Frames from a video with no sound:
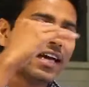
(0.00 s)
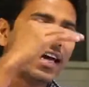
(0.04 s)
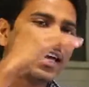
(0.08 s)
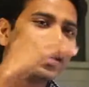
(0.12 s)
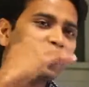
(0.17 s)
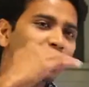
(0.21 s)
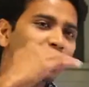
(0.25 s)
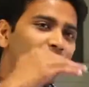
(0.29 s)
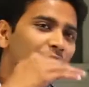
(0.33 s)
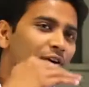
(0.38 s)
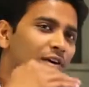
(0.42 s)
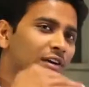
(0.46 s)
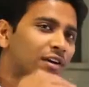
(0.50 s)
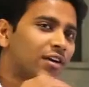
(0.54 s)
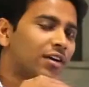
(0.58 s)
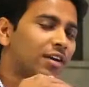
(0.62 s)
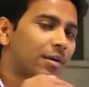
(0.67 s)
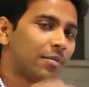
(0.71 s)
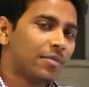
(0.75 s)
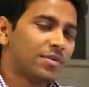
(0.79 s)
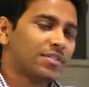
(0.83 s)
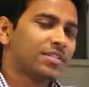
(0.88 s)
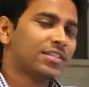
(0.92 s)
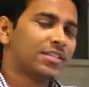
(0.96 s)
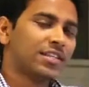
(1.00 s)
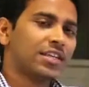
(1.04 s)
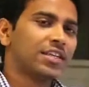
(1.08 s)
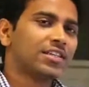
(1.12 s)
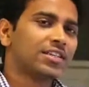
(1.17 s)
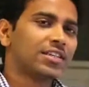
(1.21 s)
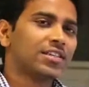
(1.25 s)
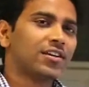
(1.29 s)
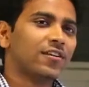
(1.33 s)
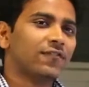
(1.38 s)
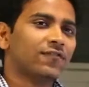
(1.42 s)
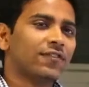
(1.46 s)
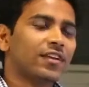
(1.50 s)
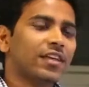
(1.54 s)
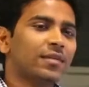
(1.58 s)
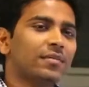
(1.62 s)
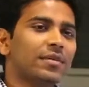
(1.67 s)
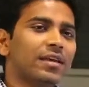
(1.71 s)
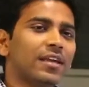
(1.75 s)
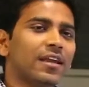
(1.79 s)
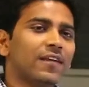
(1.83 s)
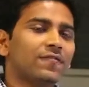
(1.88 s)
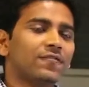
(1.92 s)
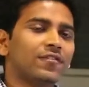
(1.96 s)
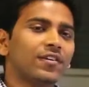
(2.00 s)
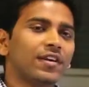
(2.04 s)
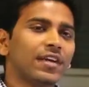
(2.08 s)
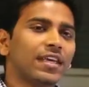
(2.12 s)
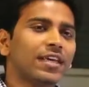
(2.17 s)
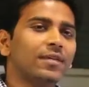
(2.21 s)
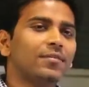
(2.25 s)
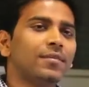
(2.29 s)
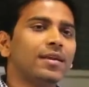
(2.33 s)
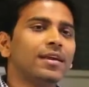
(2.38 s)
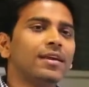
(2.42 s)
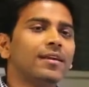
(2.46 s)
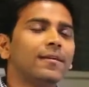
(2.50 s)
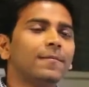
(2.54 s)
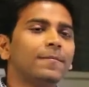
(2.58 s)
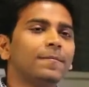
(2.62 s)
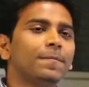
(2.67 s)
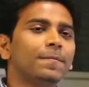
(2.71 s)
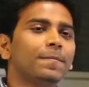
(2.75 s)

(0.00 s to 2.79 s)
time-ordered representation of email after email.